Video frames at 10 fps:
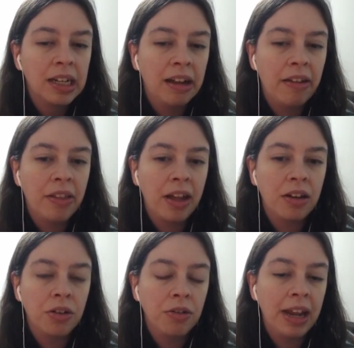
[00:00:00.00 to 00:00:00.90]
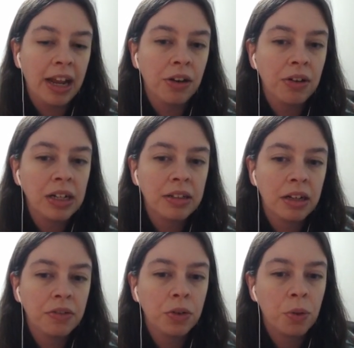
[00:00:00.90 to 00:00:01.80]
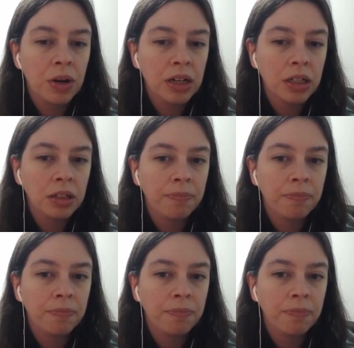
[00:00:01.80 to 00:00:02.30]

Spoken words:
and then do Kandarin instead of Korend,